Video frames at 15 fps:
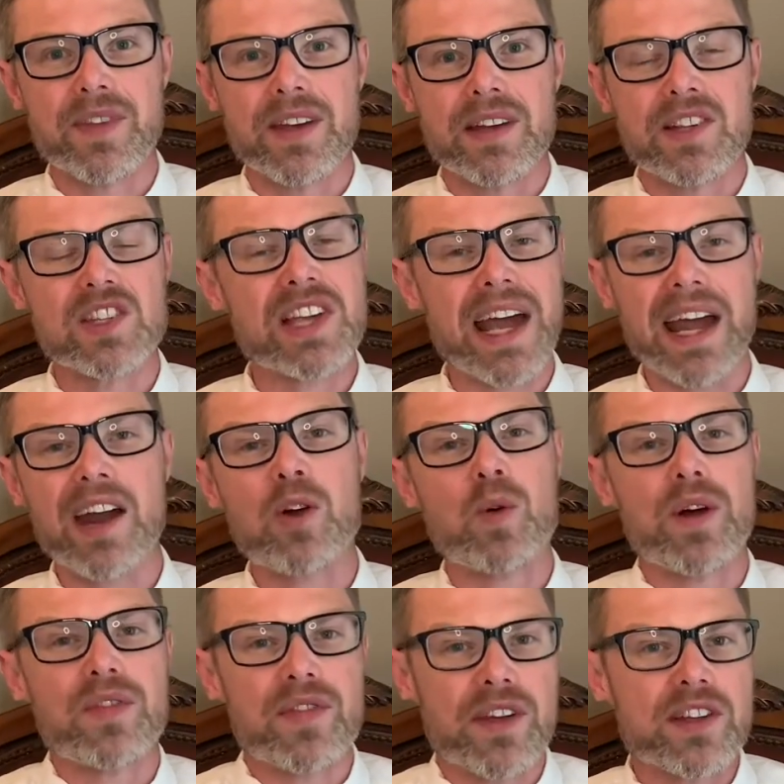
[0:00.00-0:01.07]
2
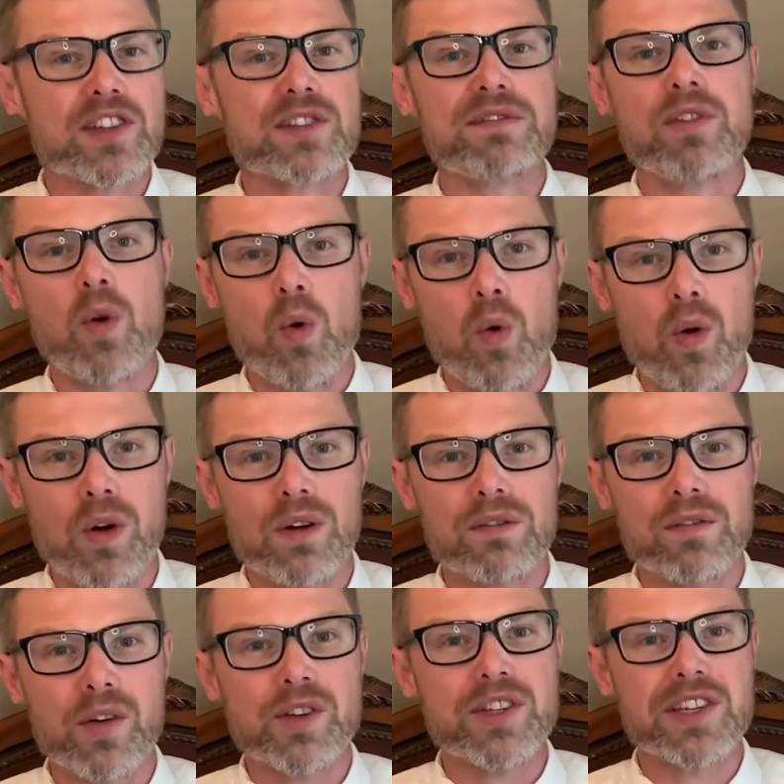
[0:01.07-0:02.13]
Corinthians 4,
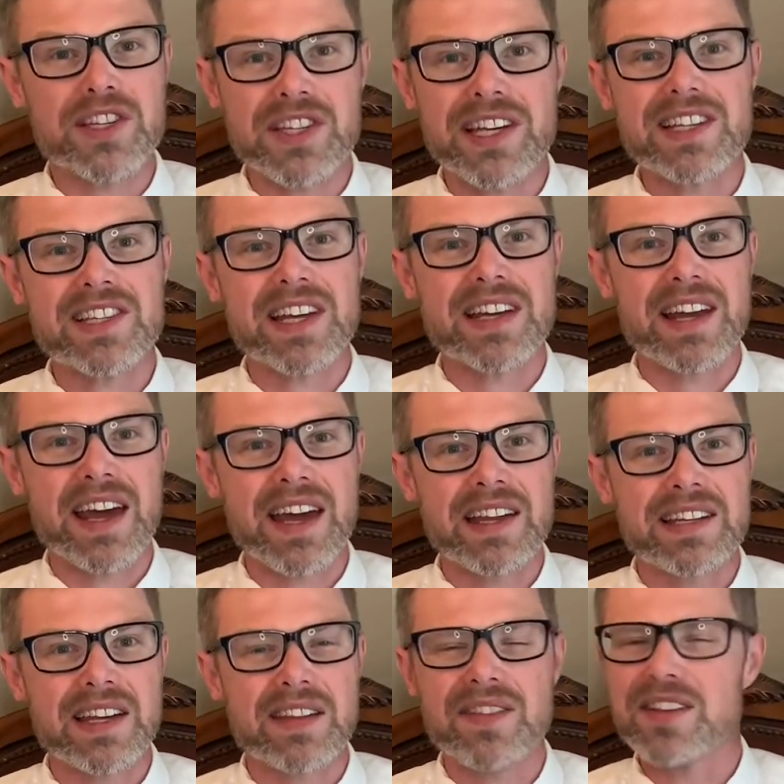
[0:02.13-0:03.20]
verses 16 to 18.